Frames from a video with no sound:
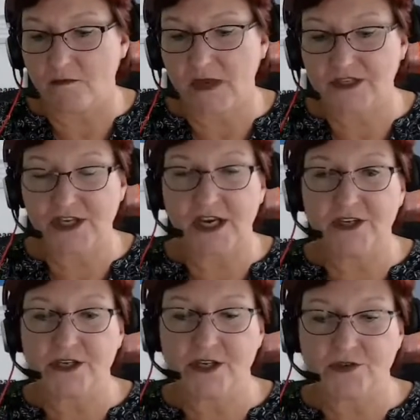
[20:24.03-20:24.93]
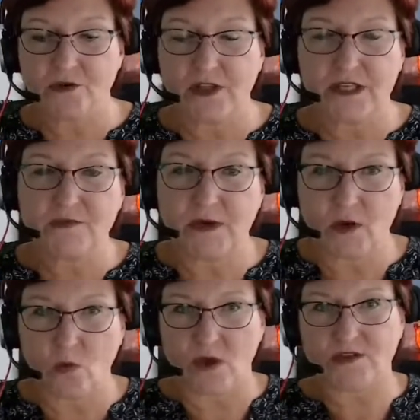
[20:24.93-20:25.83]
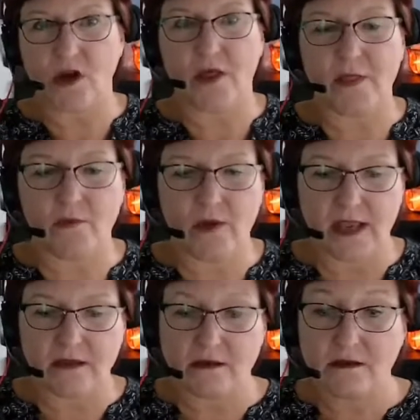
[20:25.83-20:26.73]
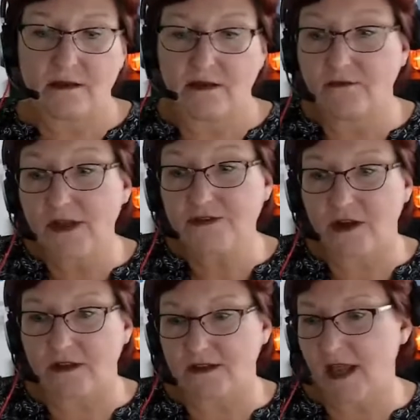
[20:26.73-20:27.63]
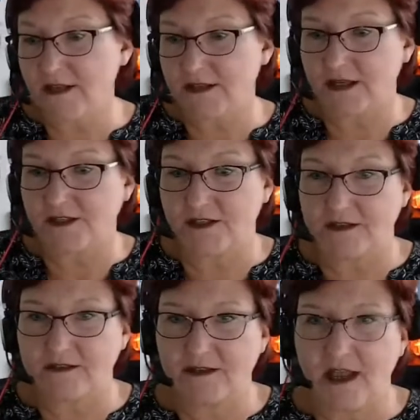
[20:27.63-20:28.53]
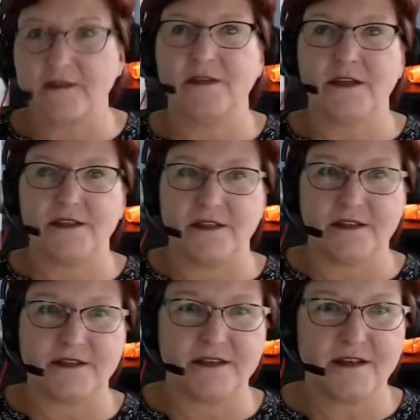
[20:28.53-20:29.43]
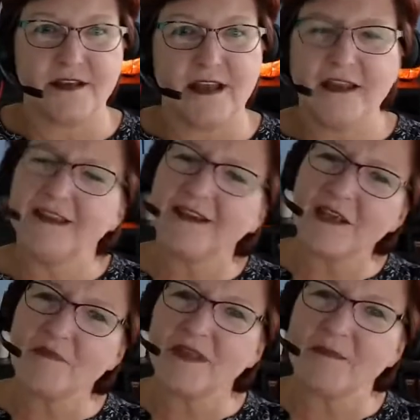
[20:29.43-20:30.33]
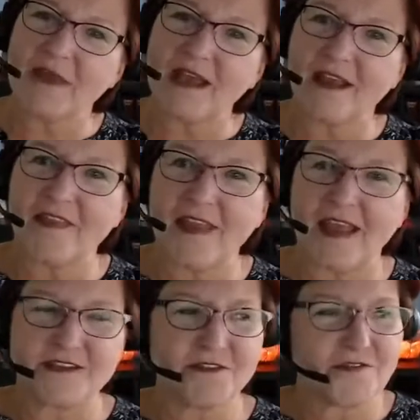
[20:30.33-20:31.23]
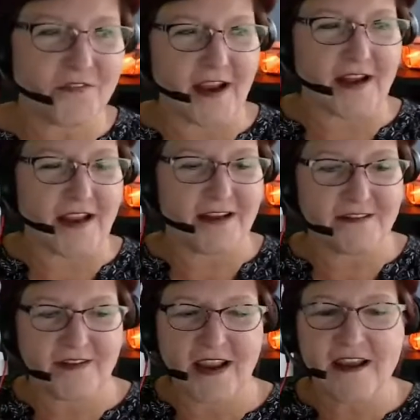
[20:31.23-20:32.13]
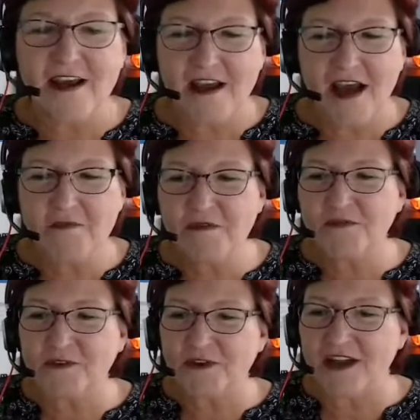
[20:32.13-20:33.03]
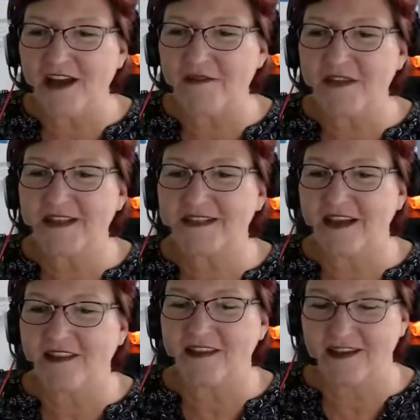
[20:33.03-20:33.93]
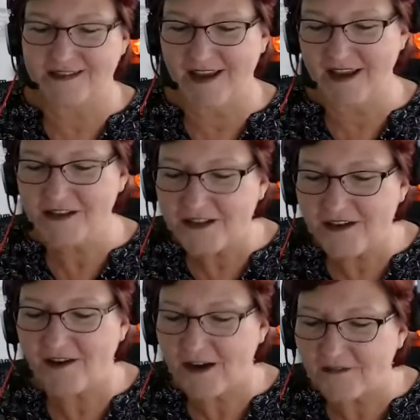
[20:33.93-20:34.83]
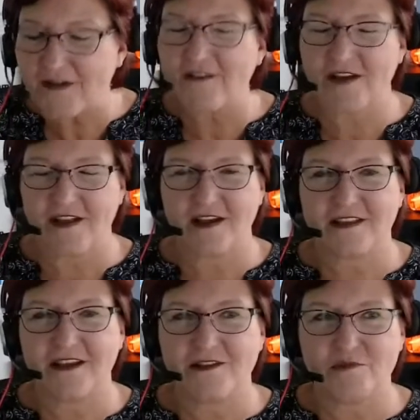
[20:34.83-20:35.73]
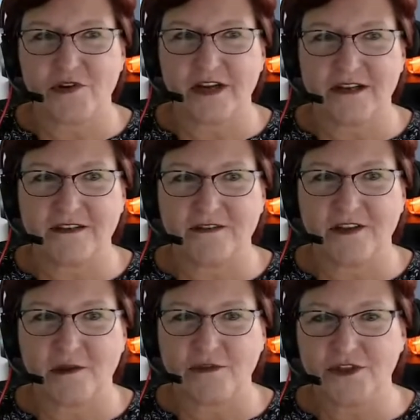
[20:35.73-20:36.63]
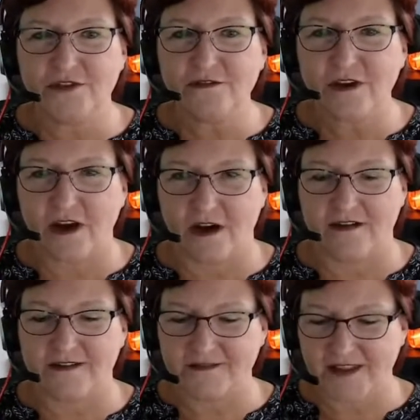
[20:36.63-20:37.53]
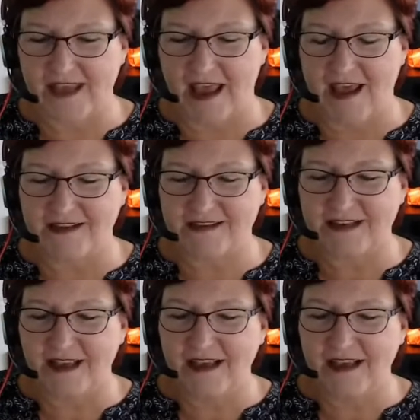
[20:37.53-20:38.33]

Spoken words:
make changes, or at least we know what's on the way. Think of restaurants, gas stations. You're going to get me back on that. So it's Friday, right? I'm in Florida. I'm in the Southeast. I had to go out at 5 o'clock the other morning to fill up 2 cars with gas